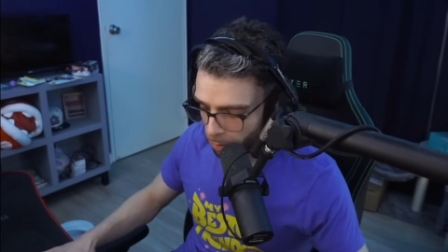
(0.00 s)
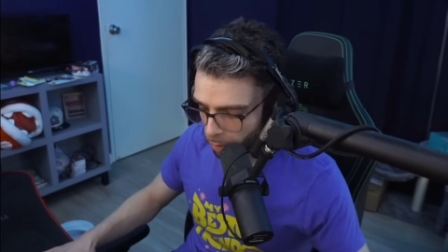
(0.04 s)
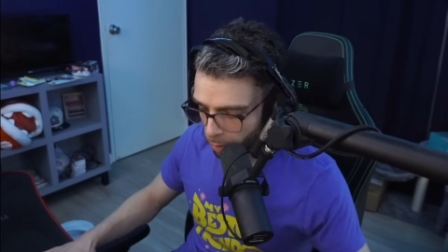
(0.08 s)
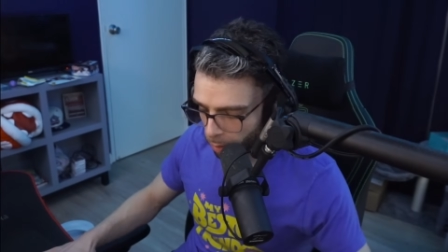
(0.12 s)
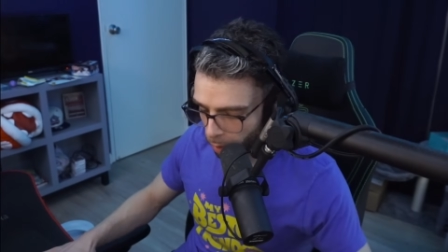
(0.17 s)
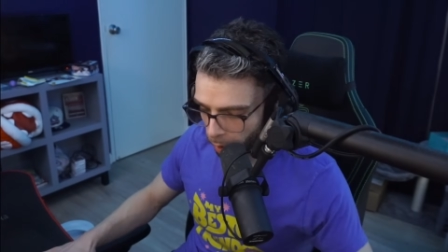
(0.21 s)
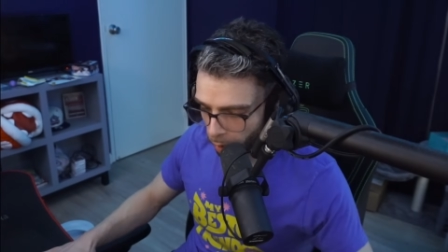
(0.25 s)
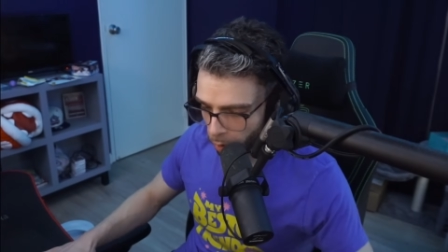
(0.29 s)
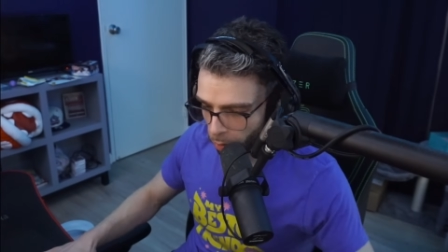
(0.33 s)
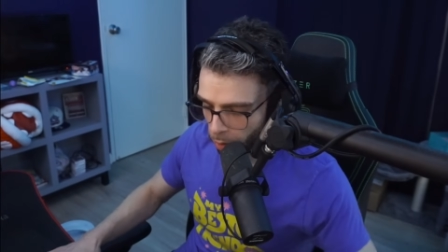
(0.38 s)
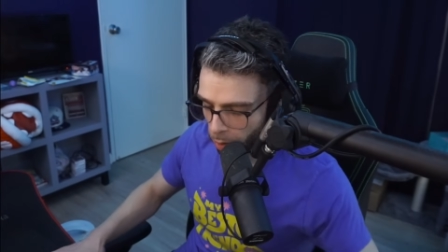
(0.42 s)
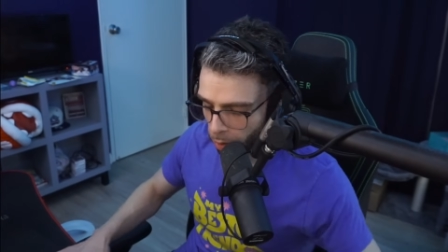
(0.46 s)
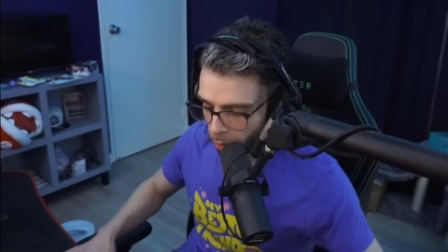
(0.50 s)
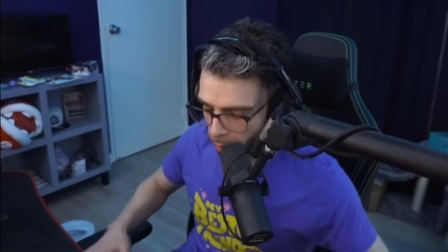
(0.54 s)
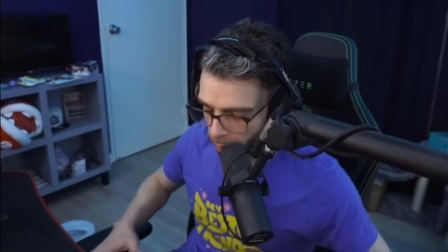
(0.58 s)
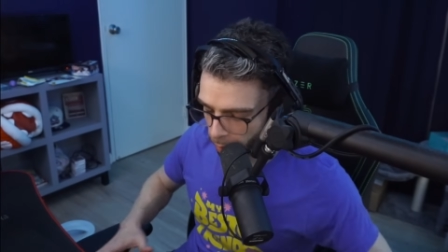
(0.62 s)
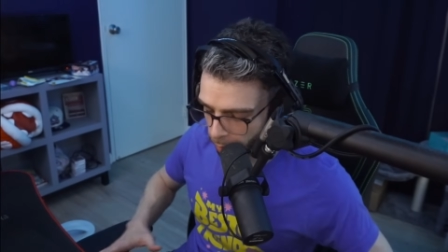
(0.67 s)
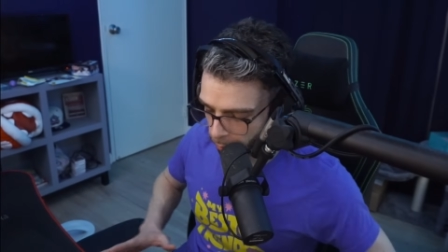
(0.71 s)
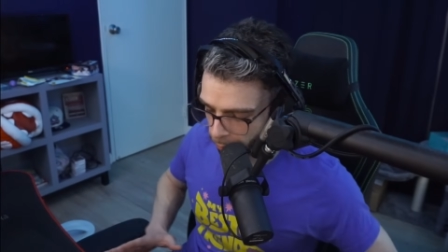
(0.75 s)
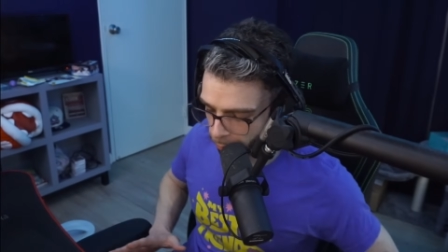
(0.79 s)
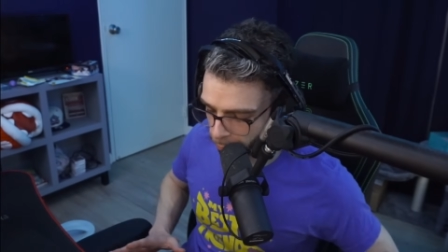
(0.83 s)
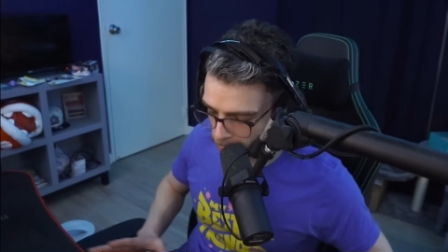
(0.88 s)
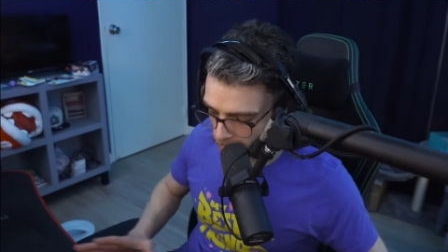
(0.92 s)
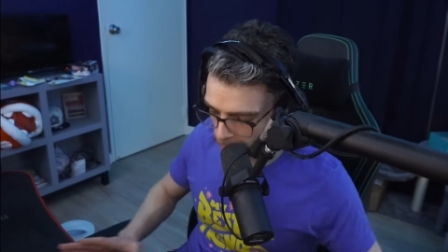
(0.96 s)
like or, or, at
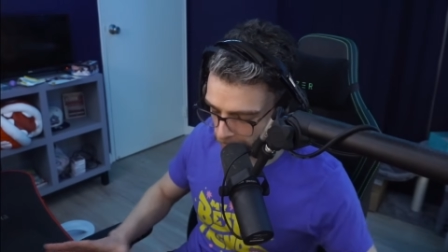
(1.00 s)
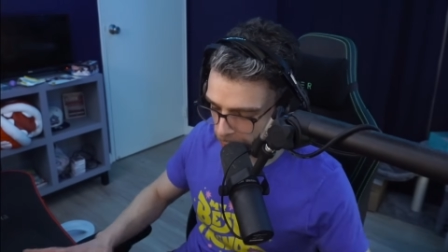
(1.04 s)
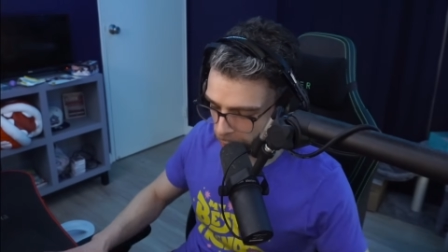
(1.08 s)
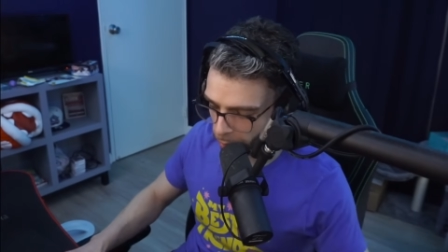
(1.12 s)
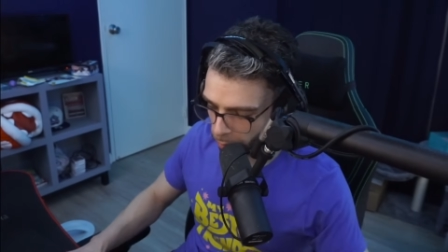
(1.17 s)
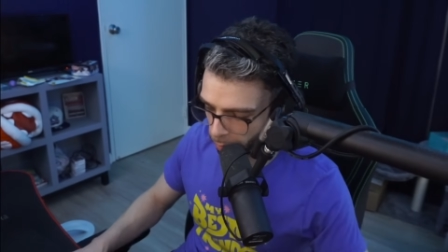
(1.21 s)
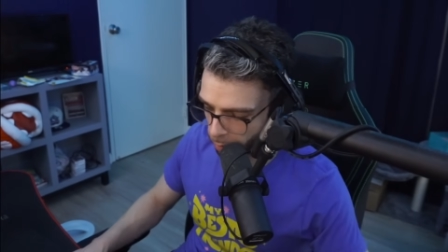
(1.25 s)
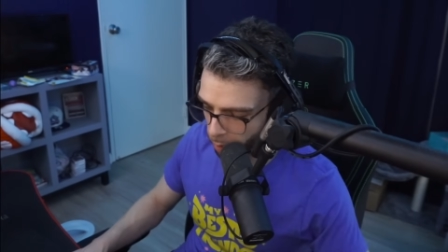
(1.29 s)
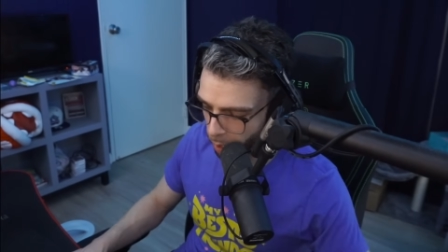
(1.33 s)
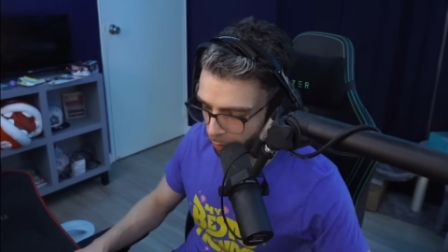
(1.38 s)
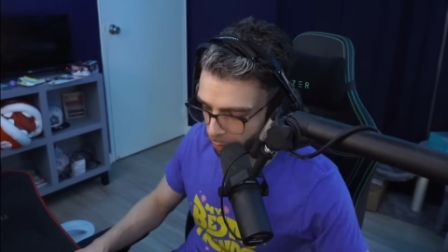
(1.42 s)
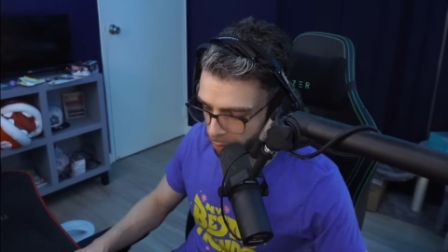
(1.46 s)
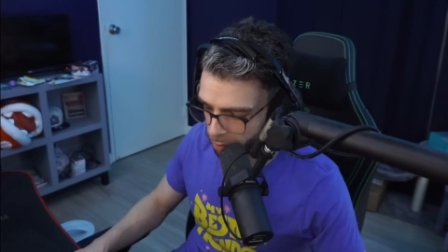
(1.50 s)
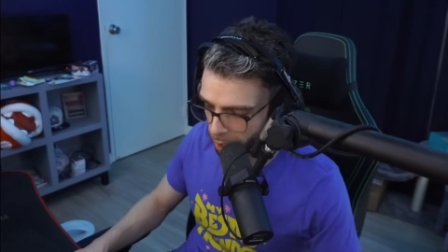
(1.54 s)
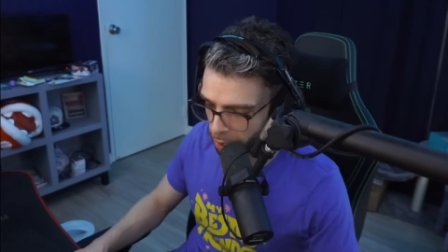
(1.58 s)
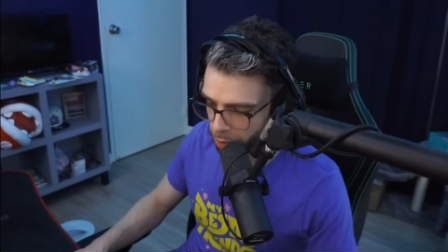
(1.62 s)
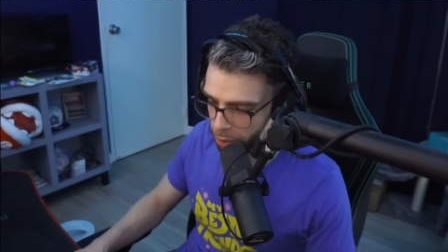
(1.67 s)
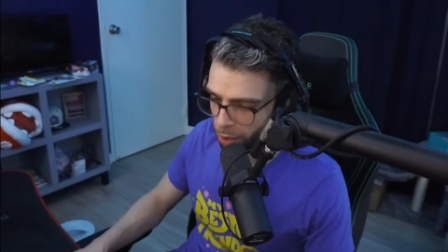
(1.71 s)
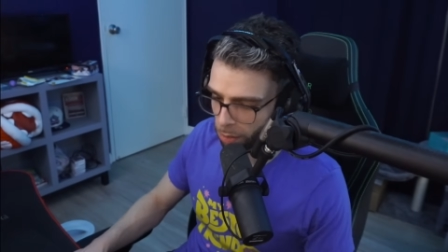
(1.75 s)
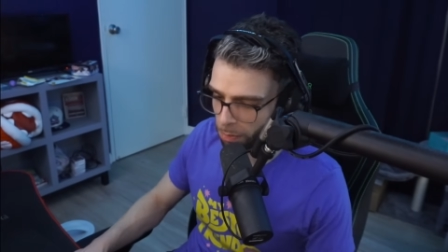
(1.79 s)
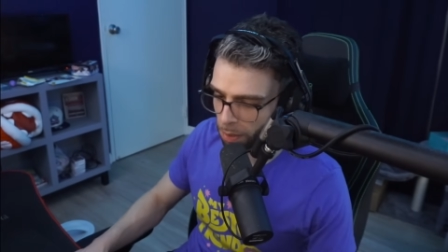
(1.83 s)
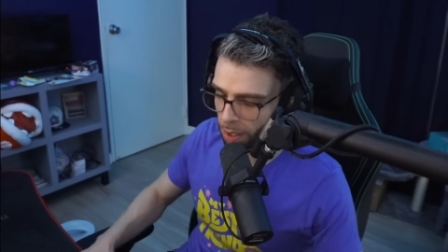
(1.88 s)
the forefront of the conversation